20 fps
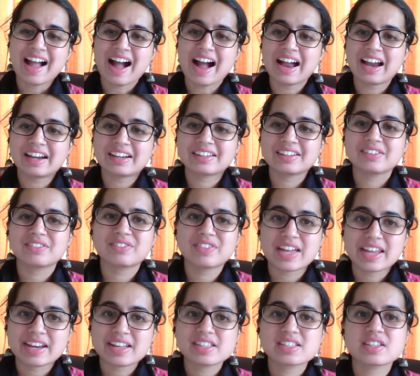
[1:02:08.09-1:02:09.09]
And
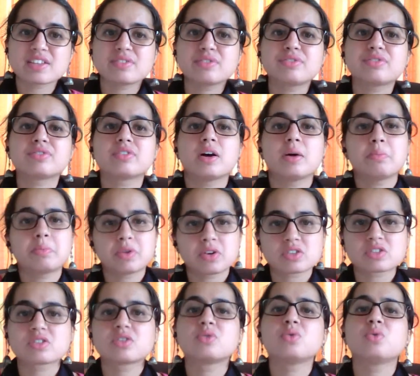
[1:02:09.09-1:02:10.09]
whereas if a
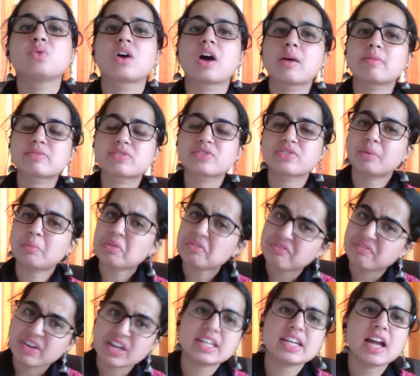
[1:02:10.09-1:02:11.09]
person who comes from a
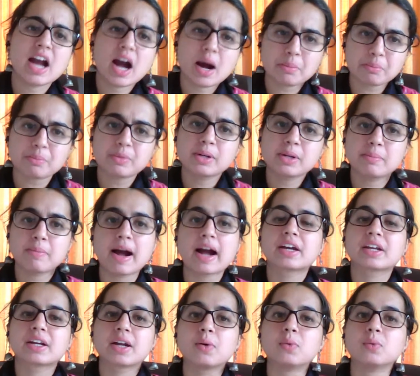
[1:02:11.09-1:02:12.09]
very humble
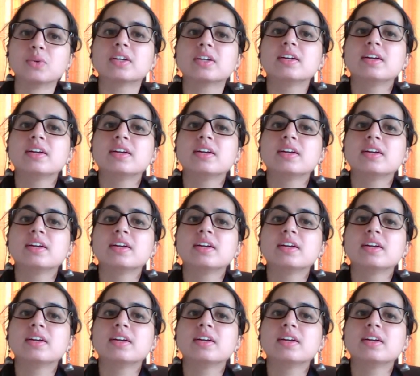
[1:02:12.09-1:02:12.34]
background,